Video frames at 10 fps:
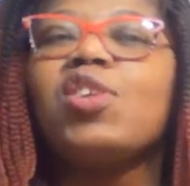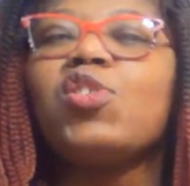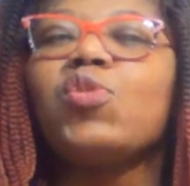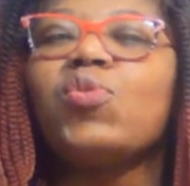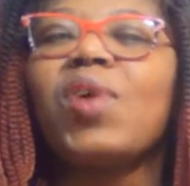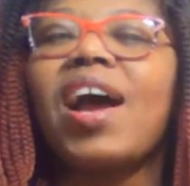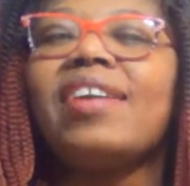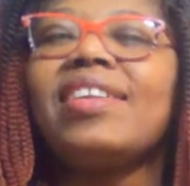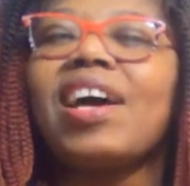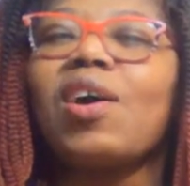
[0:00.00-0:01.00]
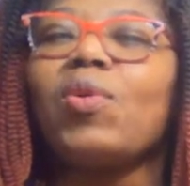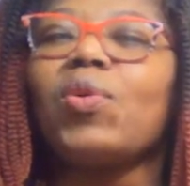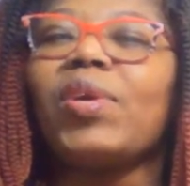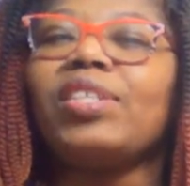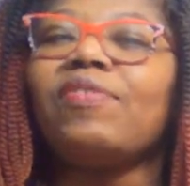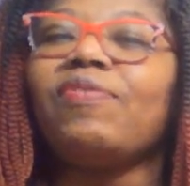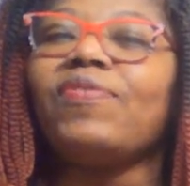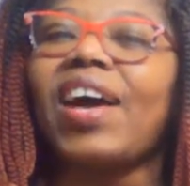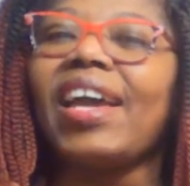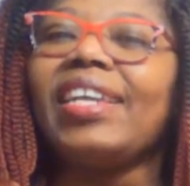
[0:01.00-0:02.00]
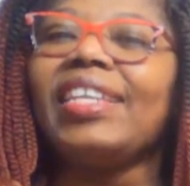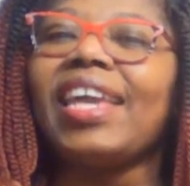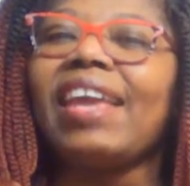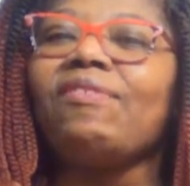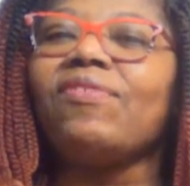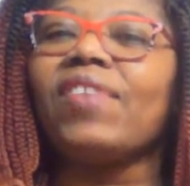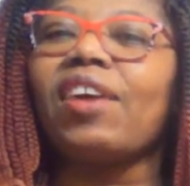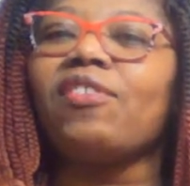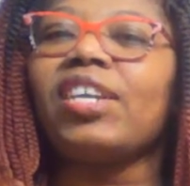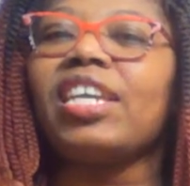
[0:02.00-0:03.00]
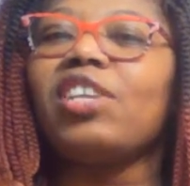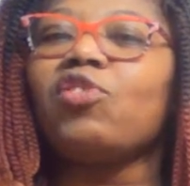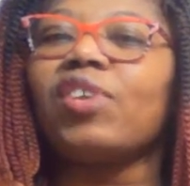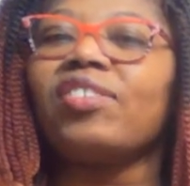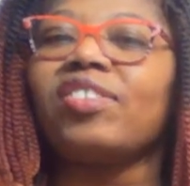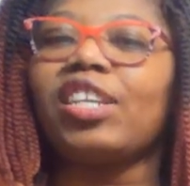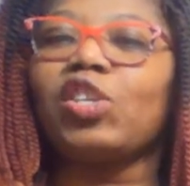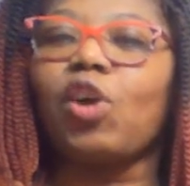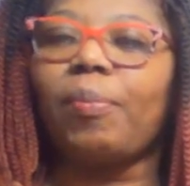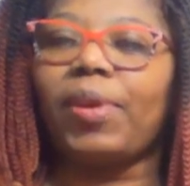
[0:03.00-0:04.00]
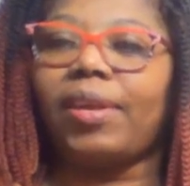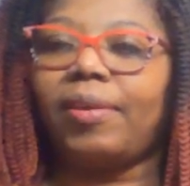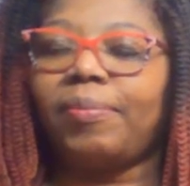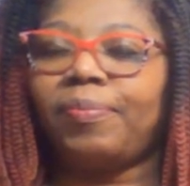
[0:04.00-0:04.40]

You are now going to find a very interesting topic.